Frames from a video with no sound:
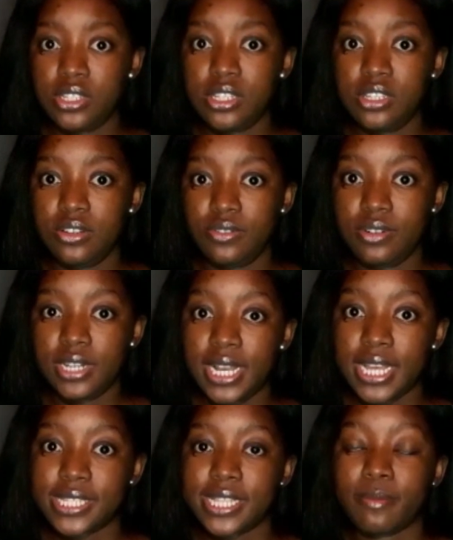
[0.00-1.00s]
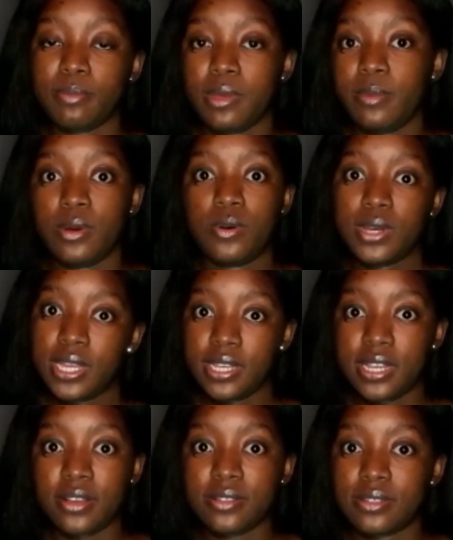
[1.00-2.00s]
you realize that maybe, okay,
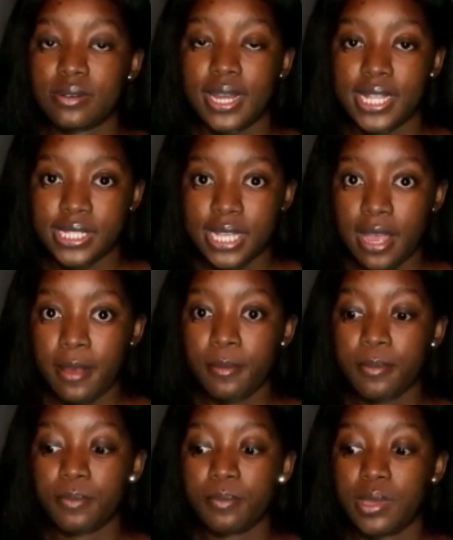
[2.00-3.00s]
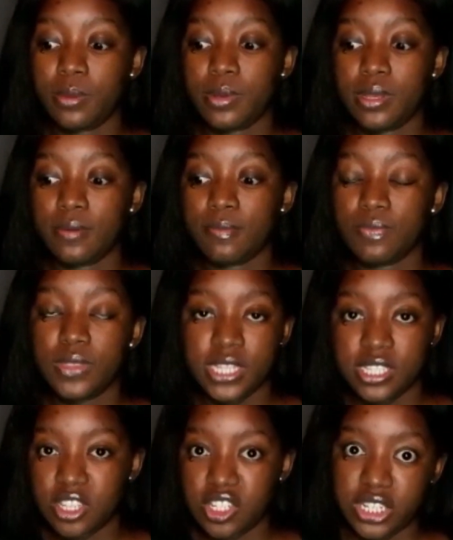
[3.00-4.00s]
now's the right time, maybe
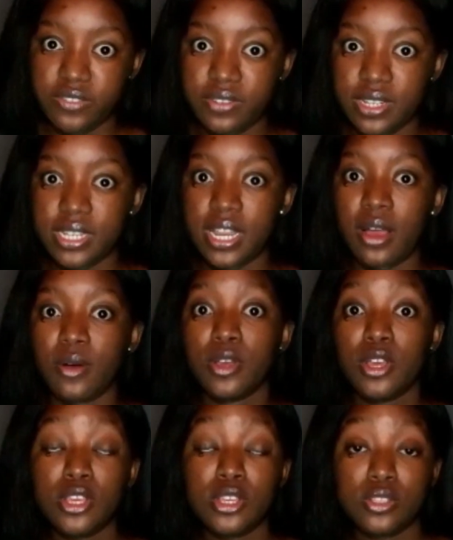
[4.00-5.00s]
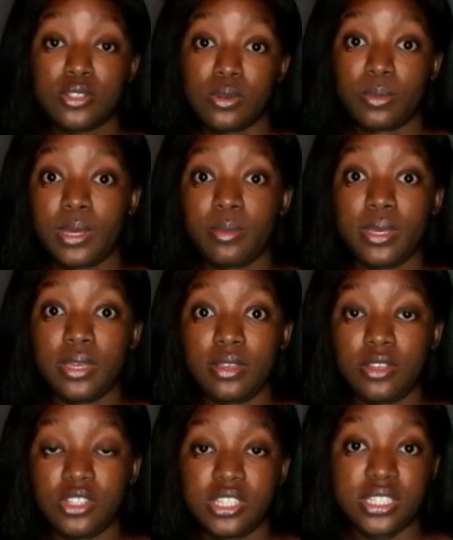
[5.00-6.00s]
things are different now, so maybe
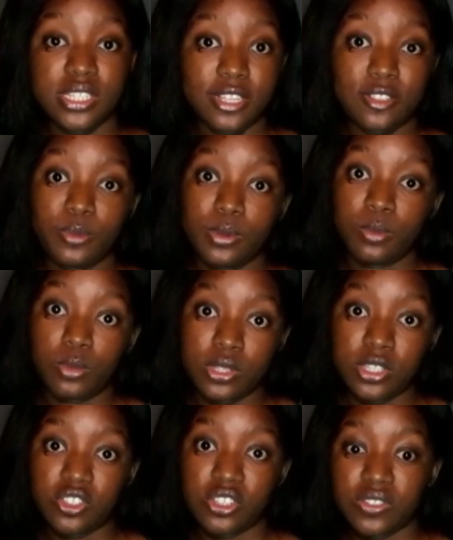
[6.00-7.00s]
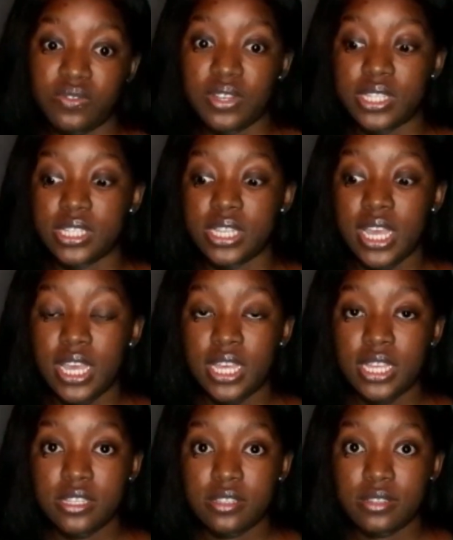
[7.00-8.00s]
you decide to be more than just friends.
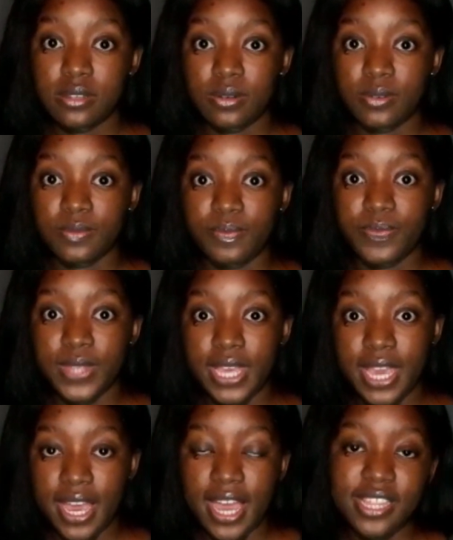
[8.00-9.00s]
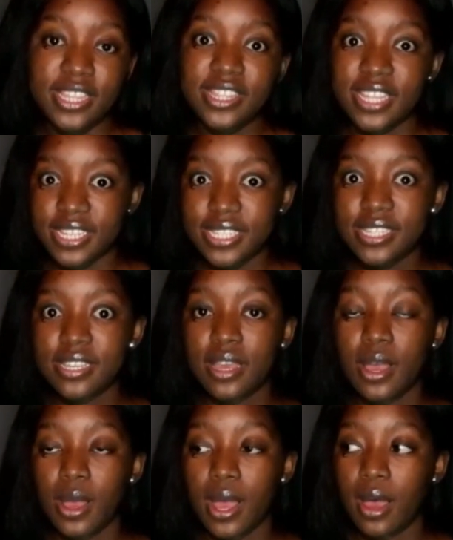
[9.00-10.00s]
So yeah, I think that's
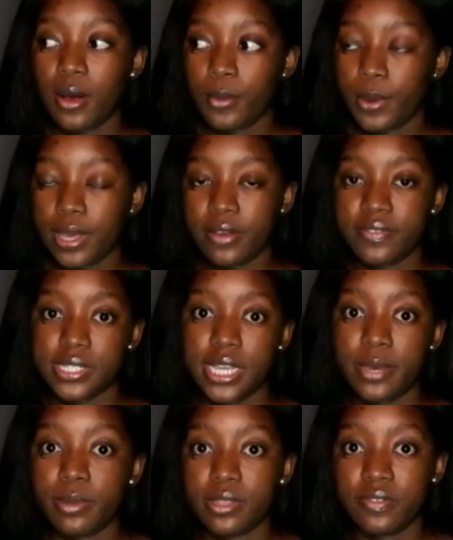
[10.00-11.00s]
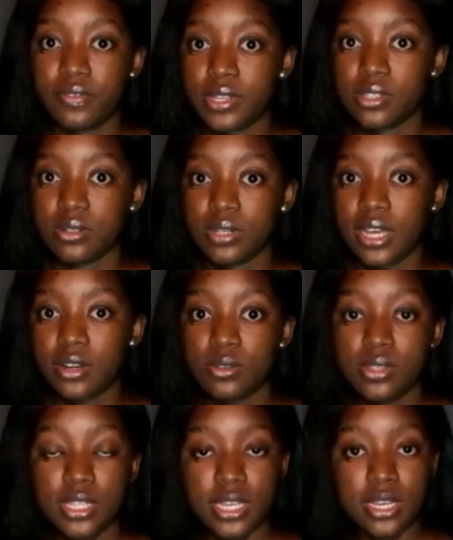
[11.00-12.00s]
a way of escaping the friend zone. I
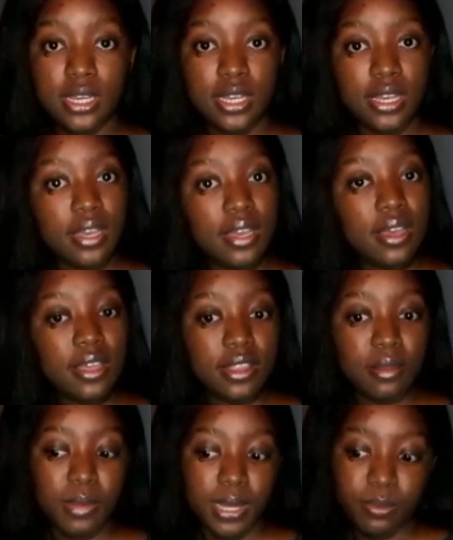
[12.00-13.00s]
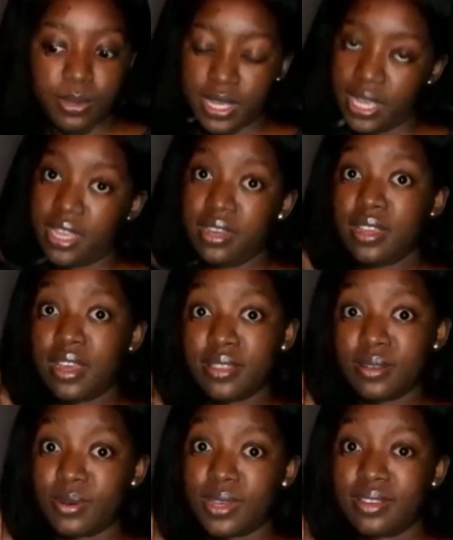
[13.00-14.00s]
don't think there might be any
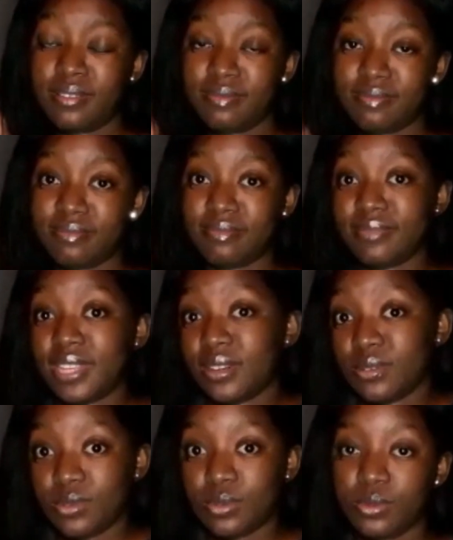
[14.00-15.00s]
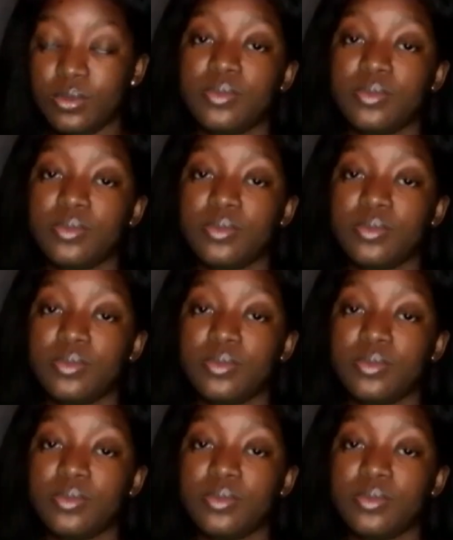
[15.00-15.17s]
other way. I don't know.